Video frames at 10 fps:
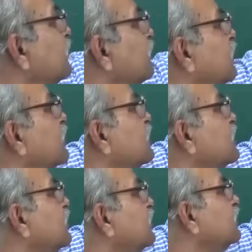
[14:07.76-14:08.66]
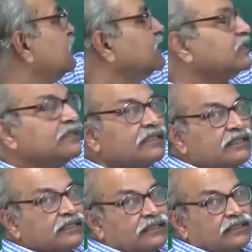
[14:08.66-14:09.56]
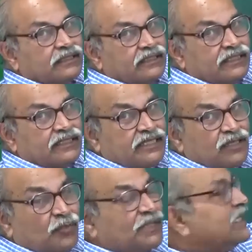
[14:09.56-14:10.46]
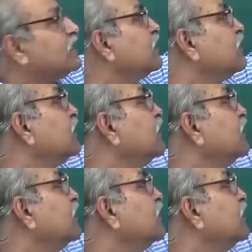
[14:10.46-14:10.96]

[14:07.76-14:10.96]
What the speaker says: This is in denominator